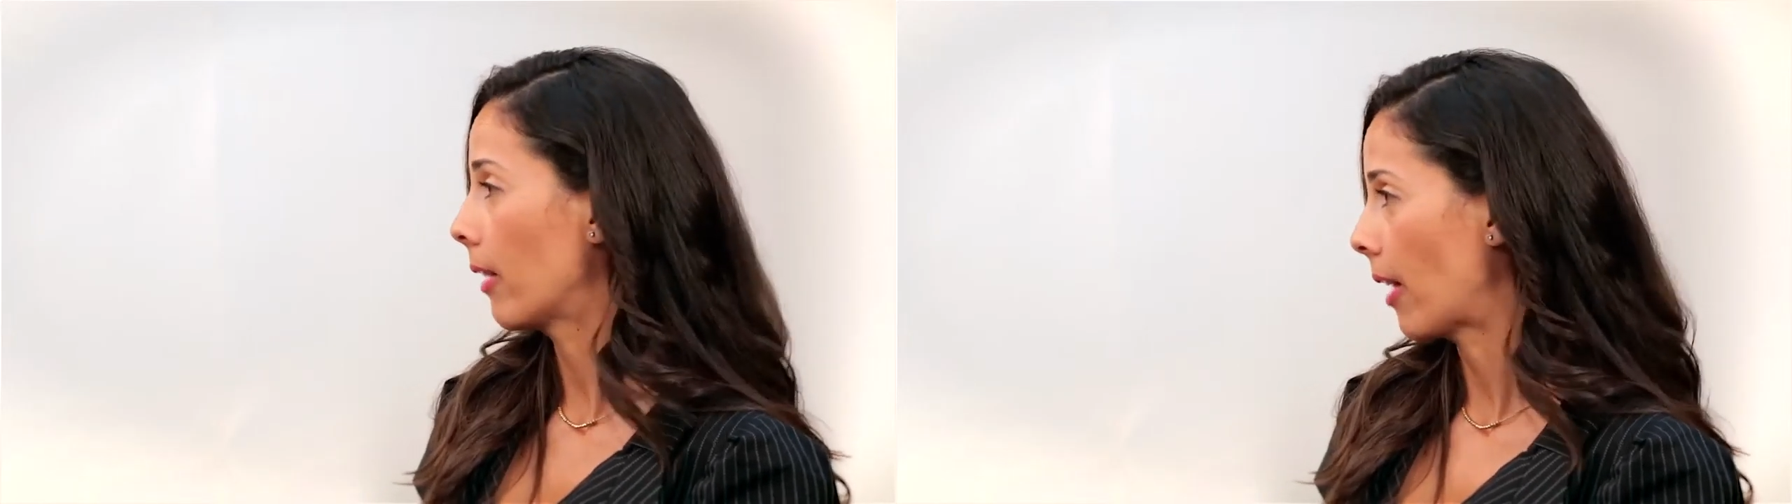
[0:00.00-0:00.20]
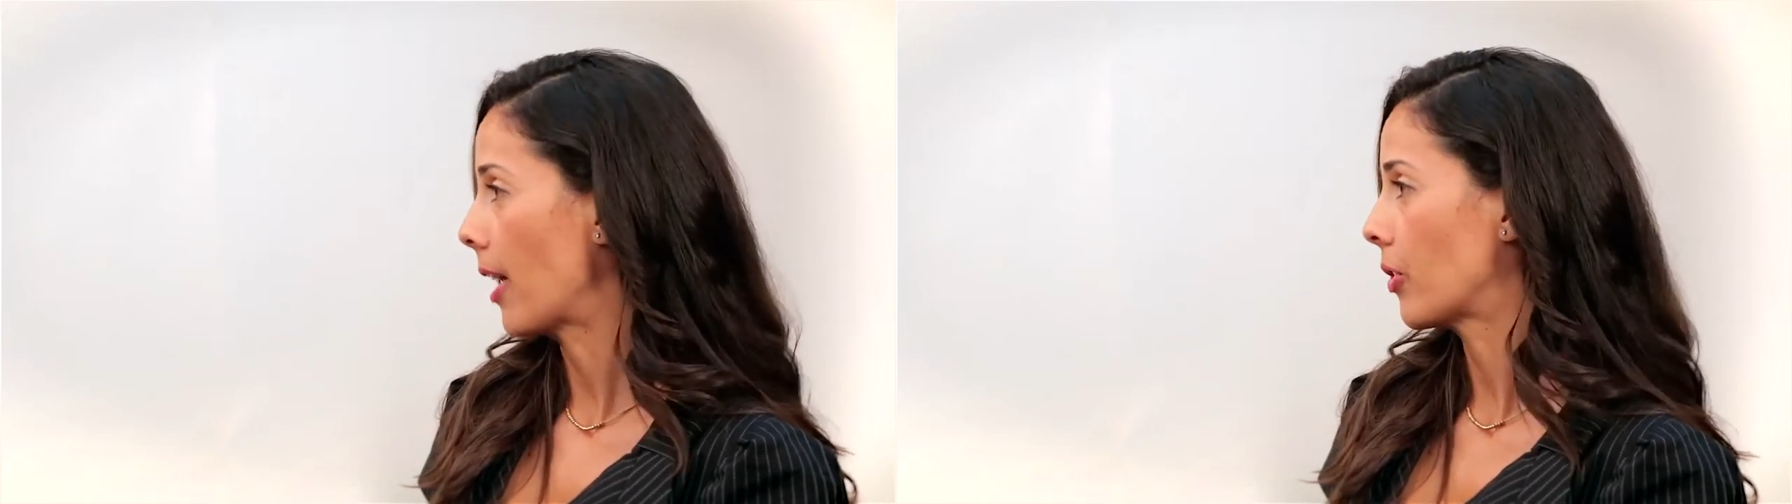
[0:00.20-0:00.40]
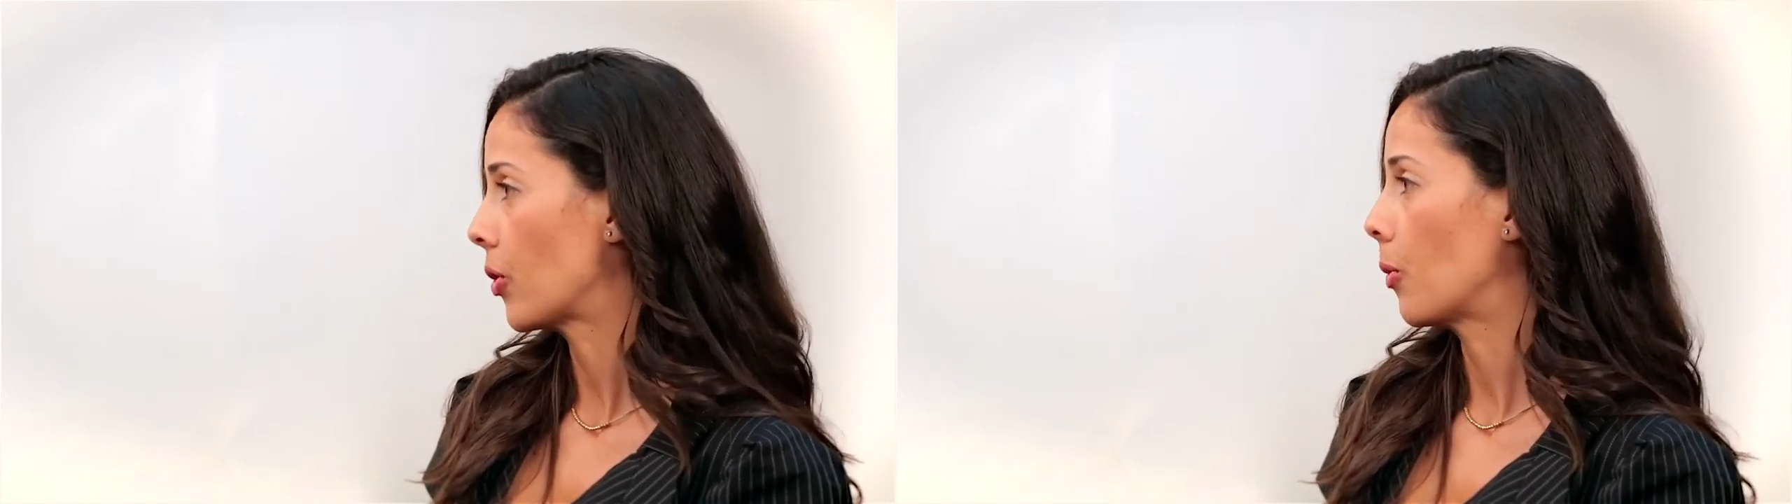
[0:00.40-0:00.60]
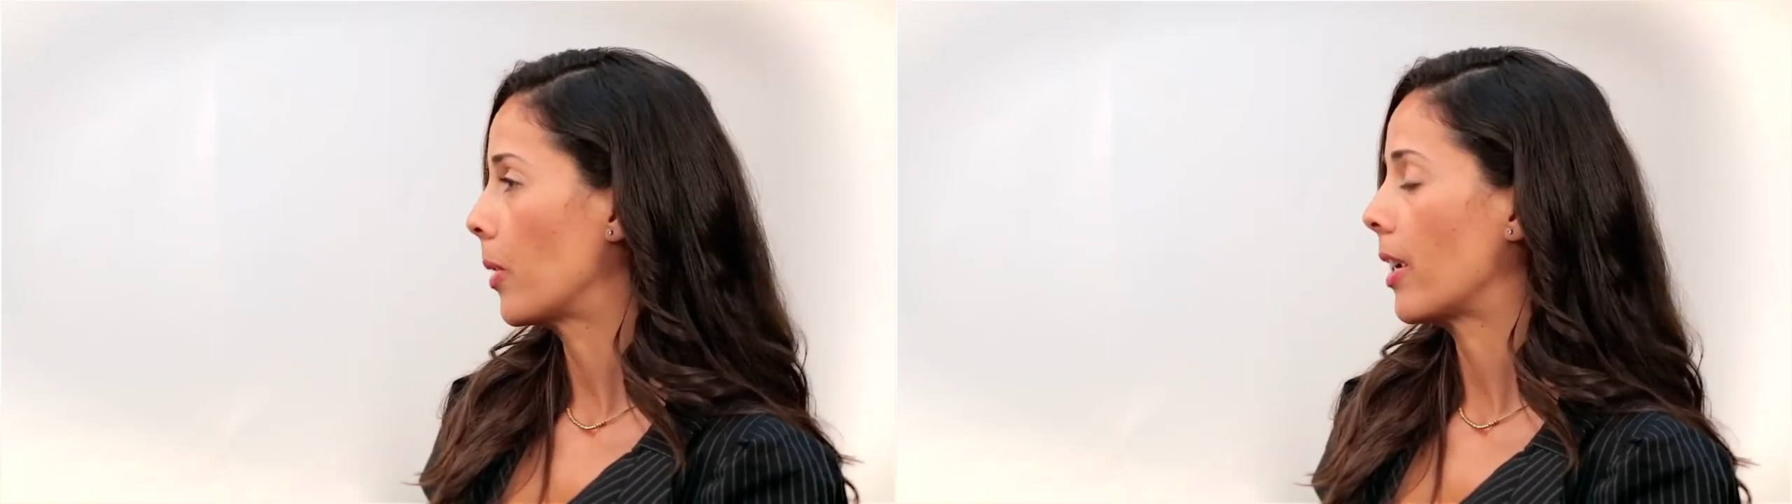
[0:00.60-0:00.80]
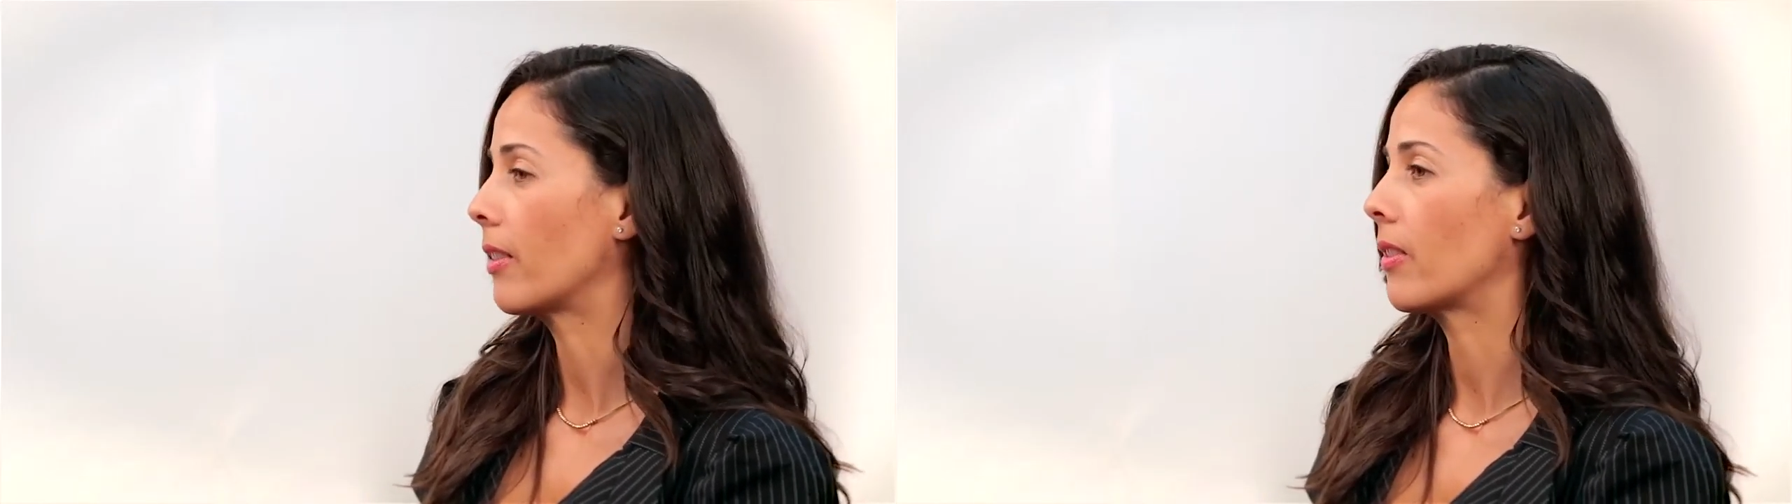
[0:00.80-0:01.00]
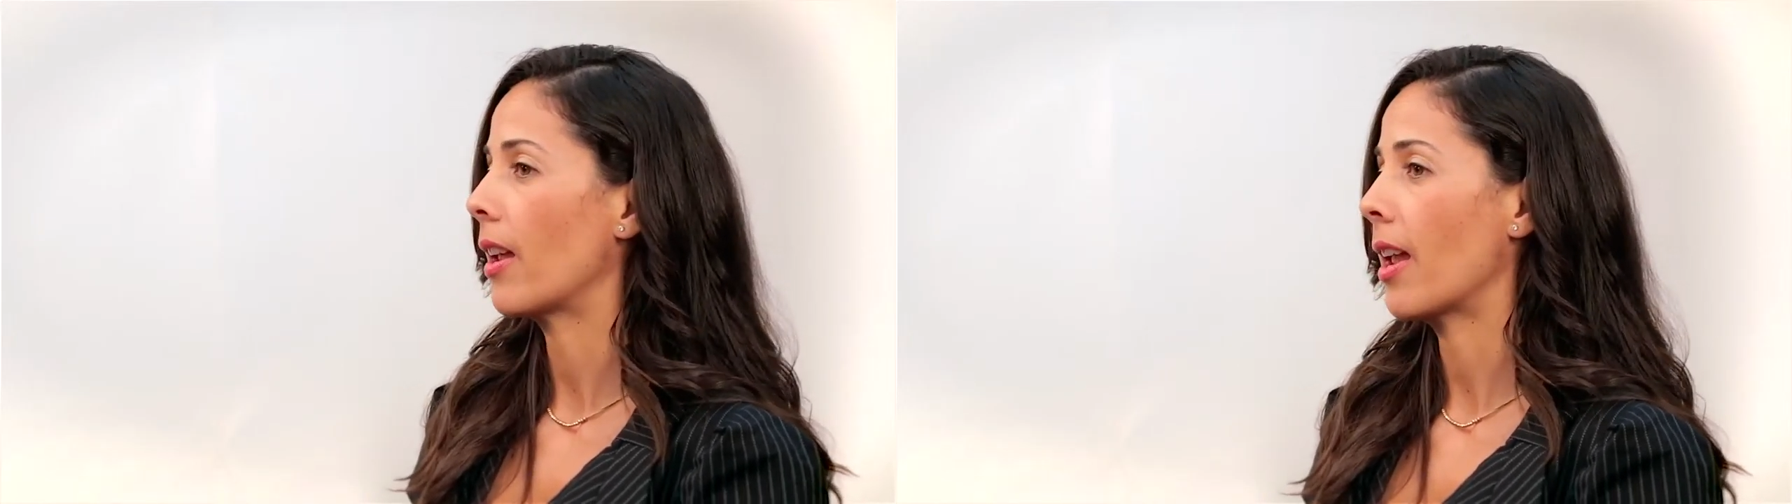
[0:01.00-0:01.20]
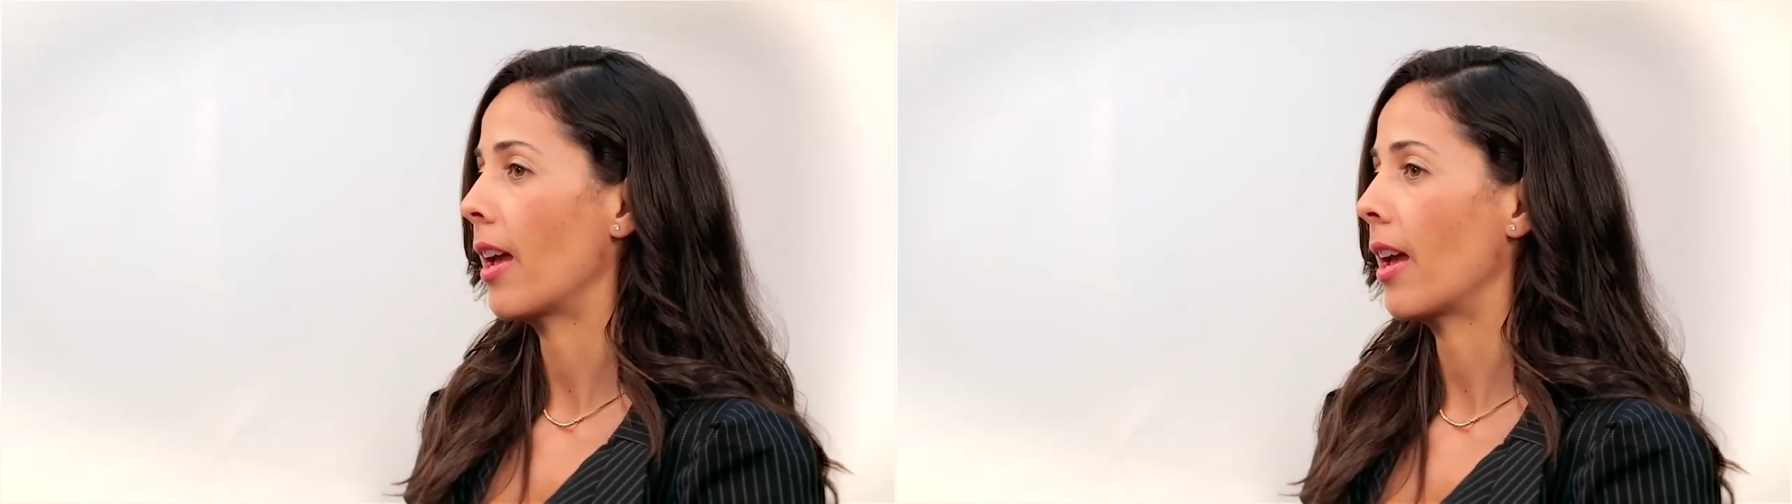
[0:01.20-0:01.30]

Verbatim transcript: the last two weeks,